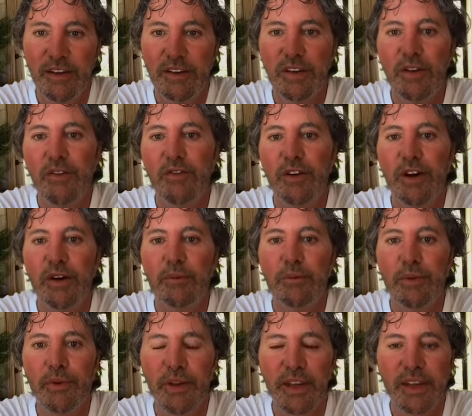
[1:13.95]
two of our
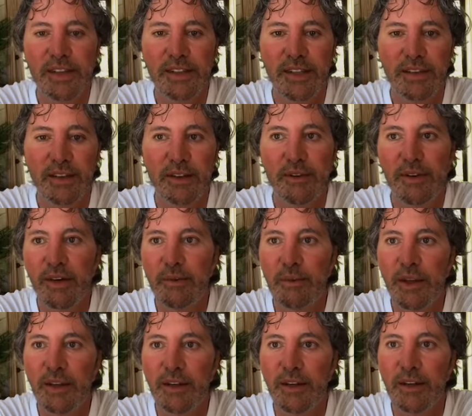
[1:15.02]
employees that their
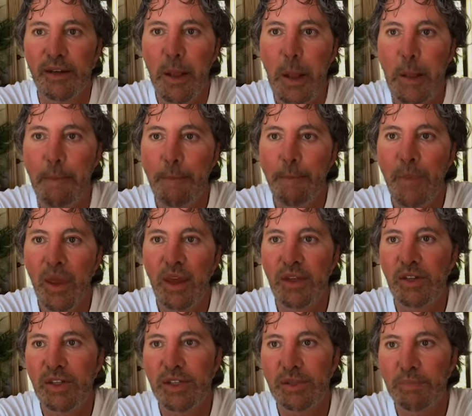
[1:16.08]
grandmother
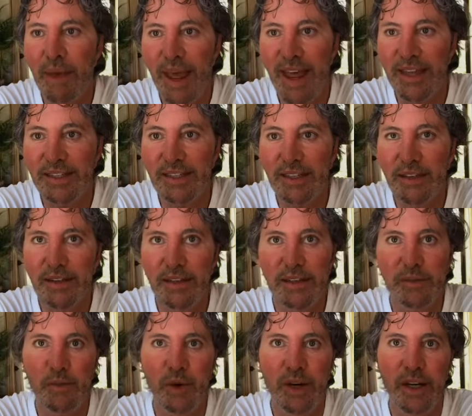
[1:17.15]
just passed
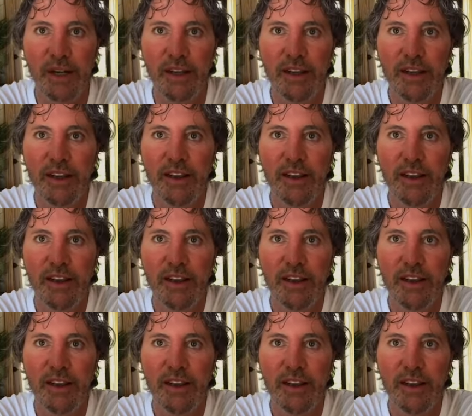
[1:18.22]
this morning.